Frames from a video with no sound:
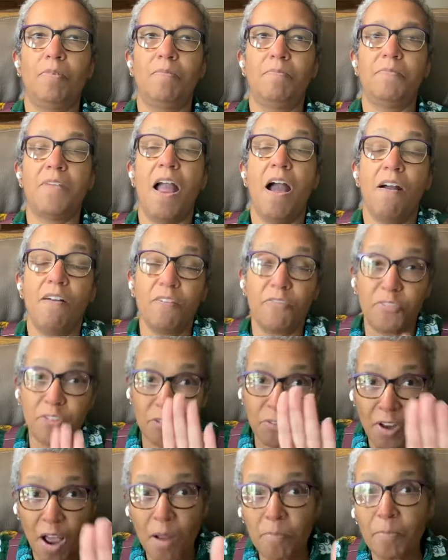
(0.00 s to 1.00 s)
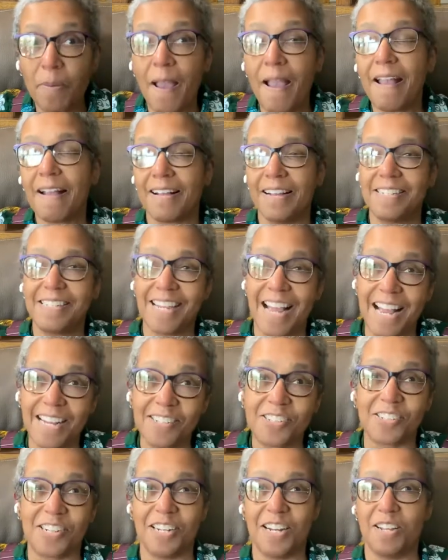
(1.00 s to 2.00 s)
Now, if you're not paying
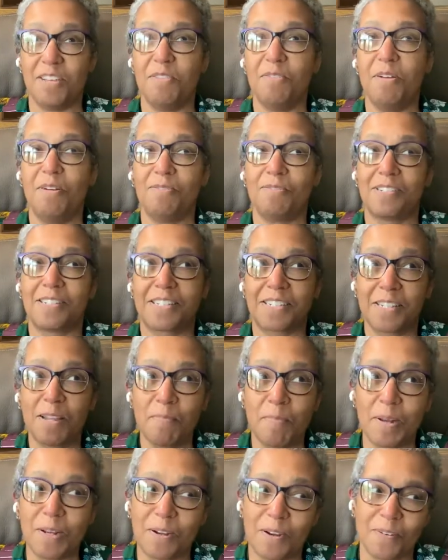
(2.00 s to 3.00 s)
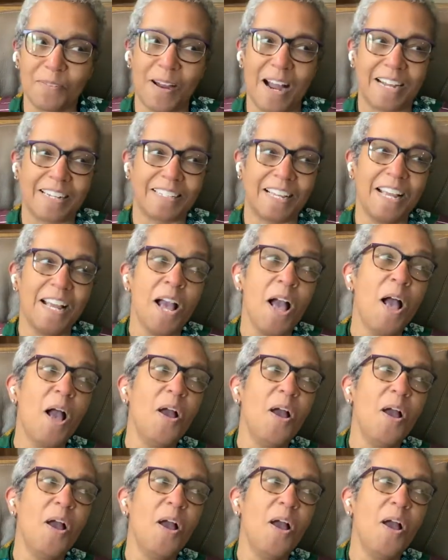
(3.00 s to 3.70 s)
attention and you don't slip it correctly,